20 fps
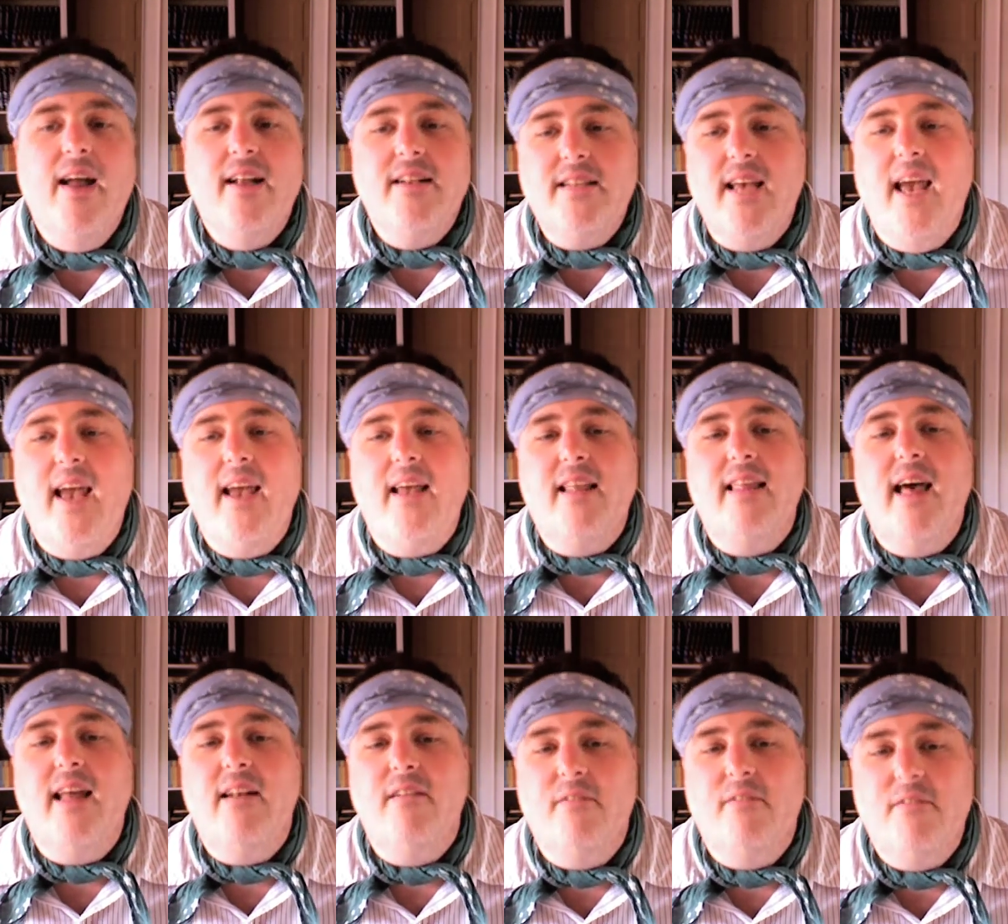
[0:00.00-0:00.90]
Take
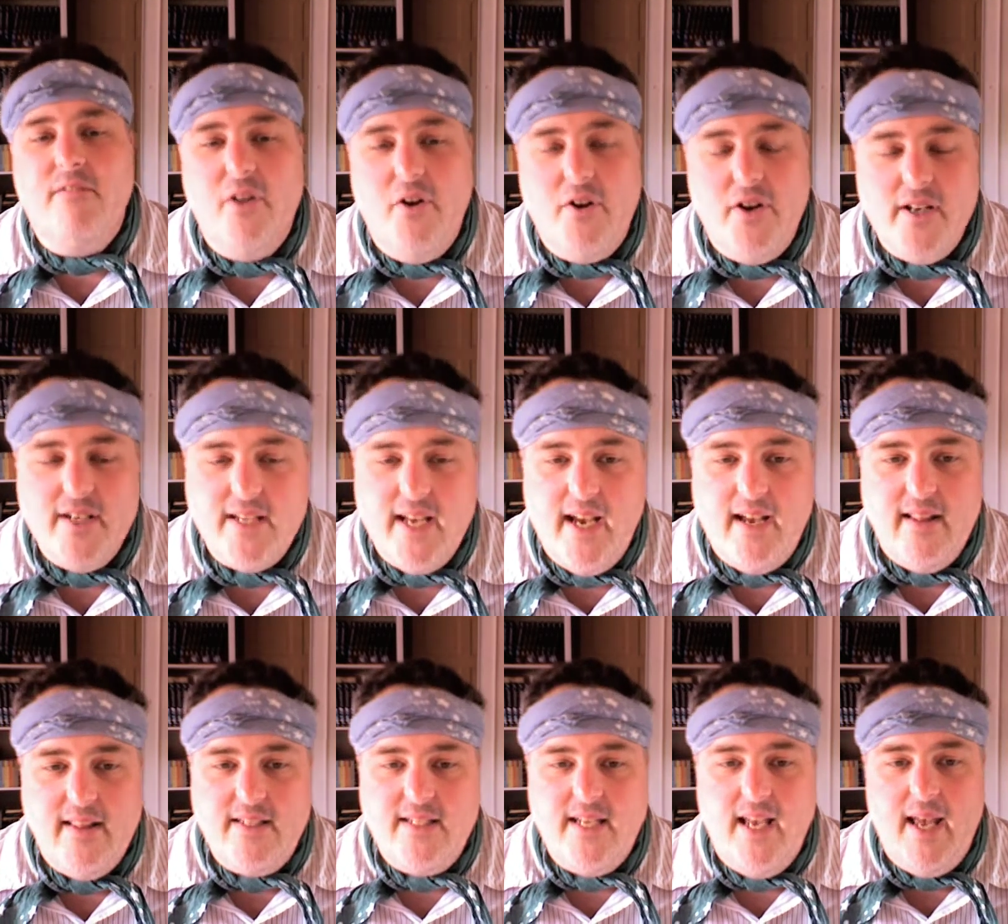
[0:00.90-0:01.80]
that and float it
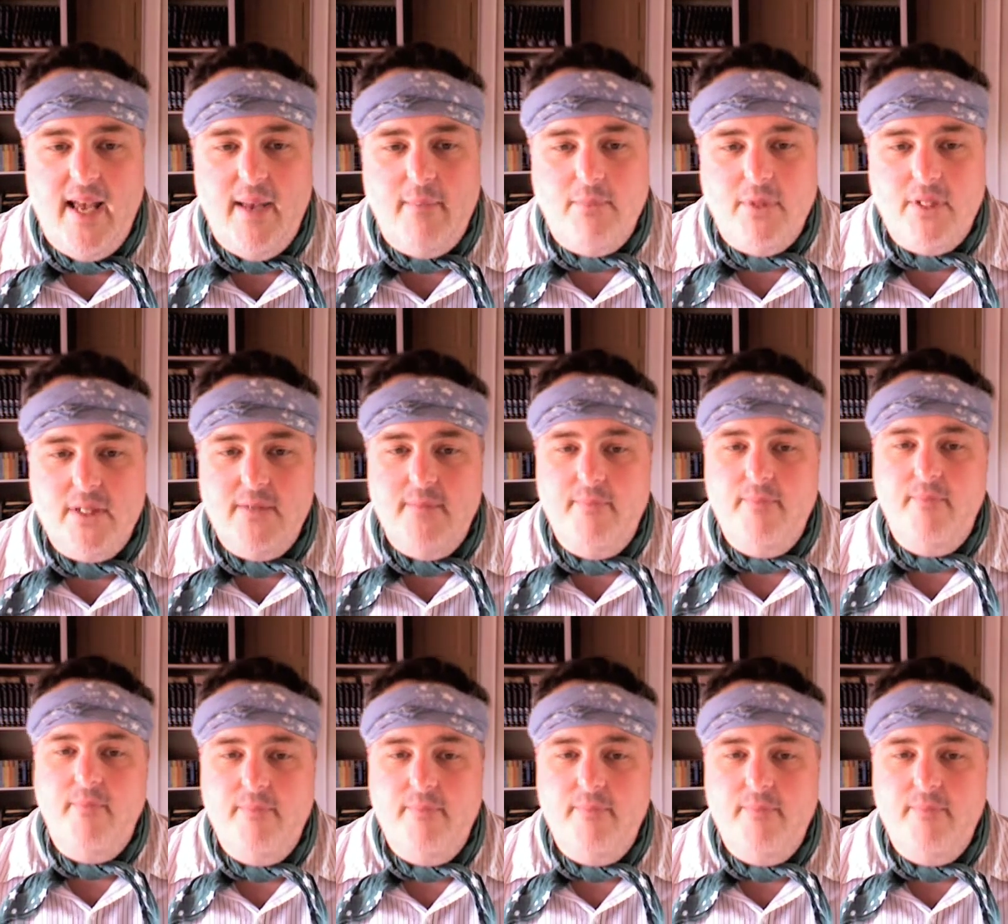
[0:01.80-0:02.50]
down the Thames.